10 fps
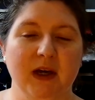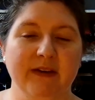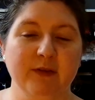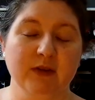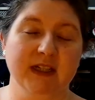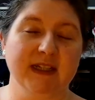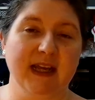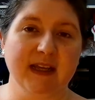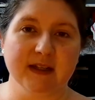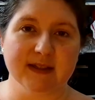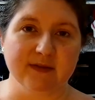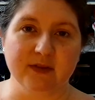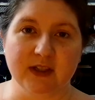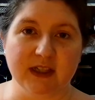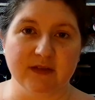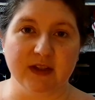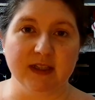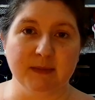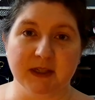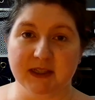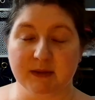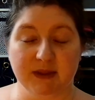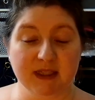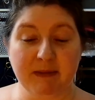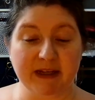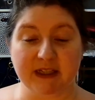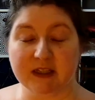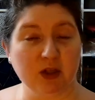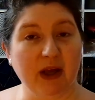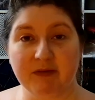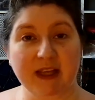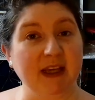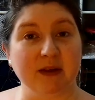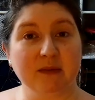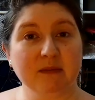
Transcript: I've already taken some footage of this because I was expecting to not have it here.